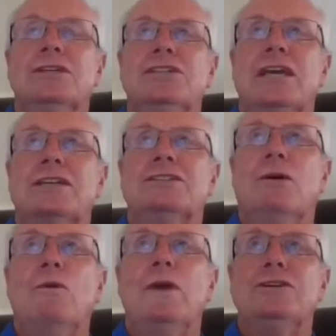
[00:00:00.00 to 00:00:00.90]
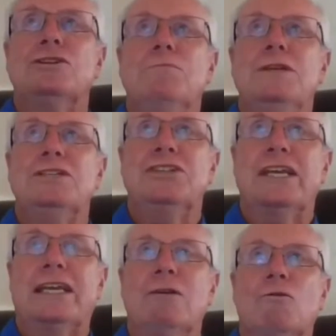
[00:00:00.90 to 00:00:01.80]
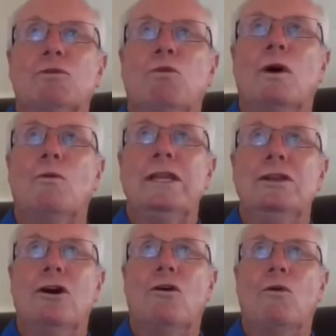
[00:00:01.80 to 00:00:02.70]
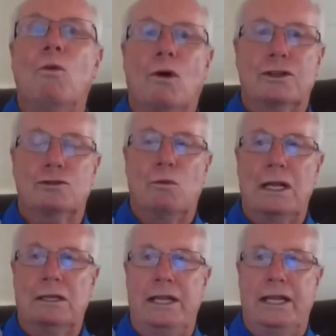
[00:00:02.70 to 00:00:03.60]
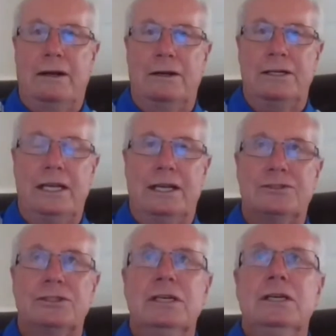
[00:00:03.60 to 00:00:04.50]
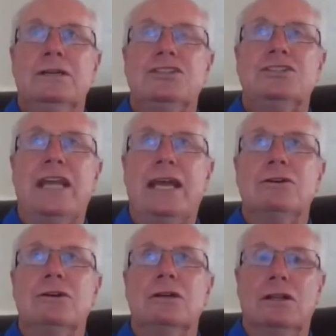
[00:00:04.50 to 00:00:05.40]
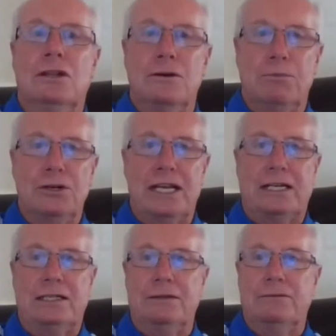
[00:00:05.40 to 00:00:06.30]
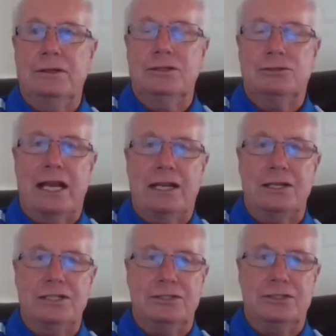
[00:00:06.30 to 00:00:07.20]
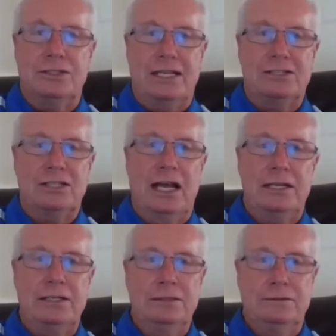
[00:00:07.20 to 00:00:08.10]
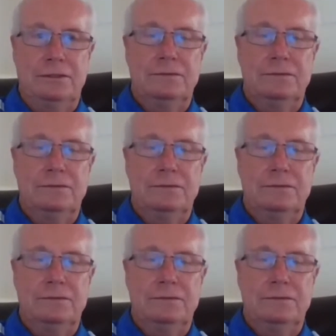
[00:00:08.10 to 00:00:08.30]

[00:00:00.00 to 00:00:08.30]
suggests that we should be sticking with what we know works well in ARDS, standard lung protective strategies. Next slide.